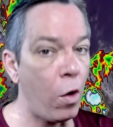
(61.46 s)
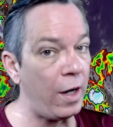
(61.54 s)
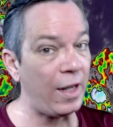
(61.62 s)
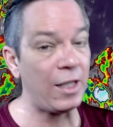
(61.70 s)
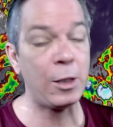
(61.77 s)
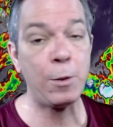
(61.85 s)
it
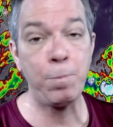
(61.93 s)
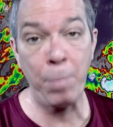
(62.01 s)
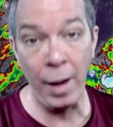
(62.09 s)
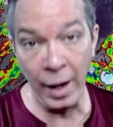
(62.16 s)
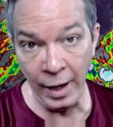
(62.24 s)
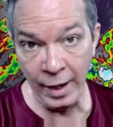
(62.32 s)

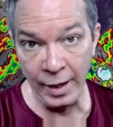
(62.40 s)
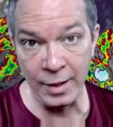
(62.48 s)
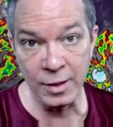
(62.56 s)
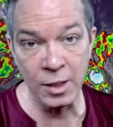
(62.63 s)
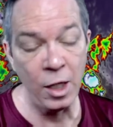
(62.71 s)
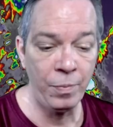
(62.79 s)

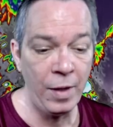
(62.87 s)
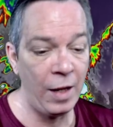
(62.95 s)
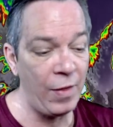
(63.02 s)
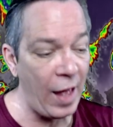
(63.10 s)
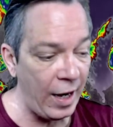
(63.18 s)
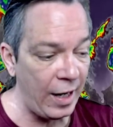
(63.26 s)
expands,
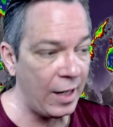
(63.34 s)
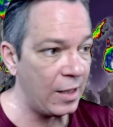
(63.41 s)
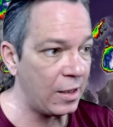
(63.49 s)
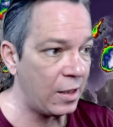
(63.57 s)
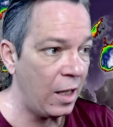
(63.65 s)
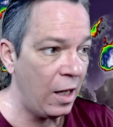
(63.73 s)
and that
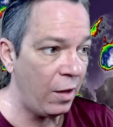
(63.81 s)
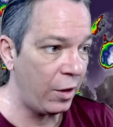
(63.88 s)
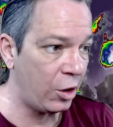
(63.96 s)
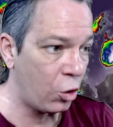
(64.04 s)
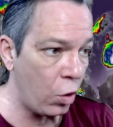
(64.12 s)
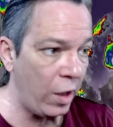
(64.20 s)
is the
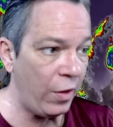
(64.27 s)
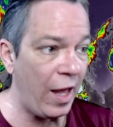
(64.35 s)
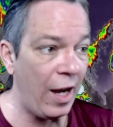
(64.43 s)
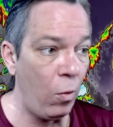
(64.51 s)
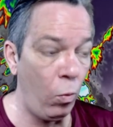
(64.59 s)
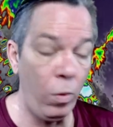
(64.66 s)
trend,
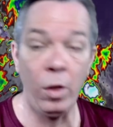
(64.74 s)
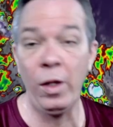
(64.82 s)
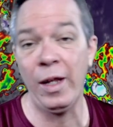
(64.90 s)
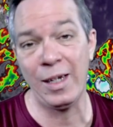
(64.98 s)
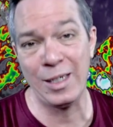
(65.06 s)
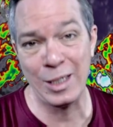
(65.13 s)
that it will
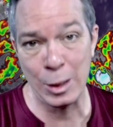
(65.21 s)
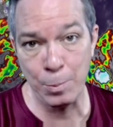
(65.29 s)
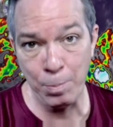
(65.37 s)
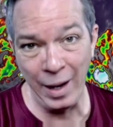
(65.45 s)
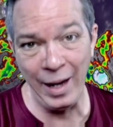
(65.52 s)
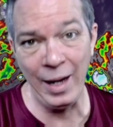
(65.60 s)

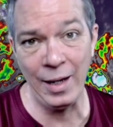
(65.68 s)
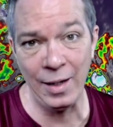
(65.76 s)
expand.